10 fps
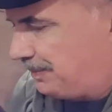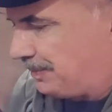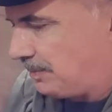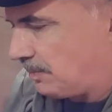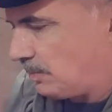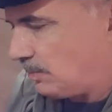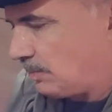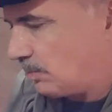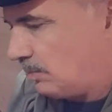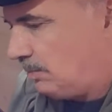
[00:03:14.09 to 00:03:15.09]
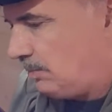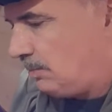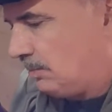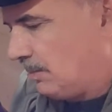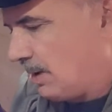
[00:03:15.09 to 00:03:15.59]

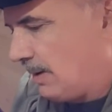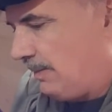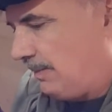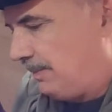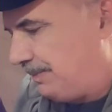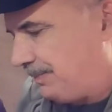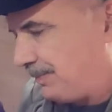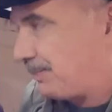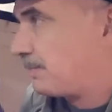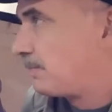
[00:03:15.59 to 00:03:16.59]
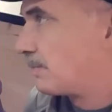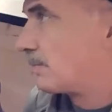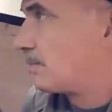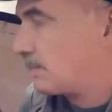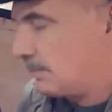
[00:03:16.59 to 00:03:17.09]

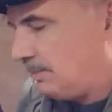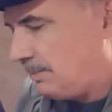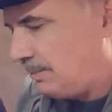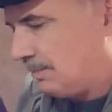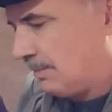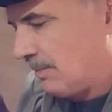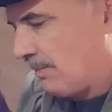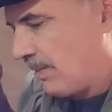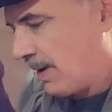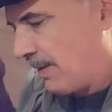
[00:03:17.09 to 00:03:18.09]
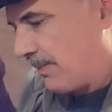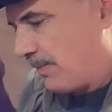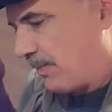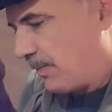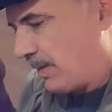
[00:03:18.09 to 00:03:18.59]

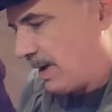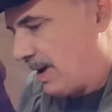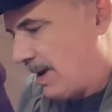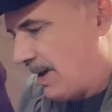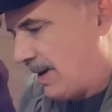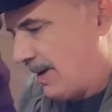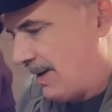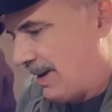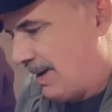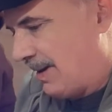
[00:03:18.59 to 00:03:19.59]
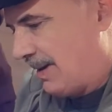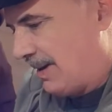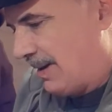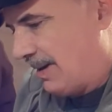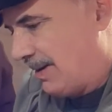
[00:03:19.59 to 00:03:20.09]

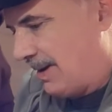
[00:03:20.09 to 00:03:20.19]
(silent)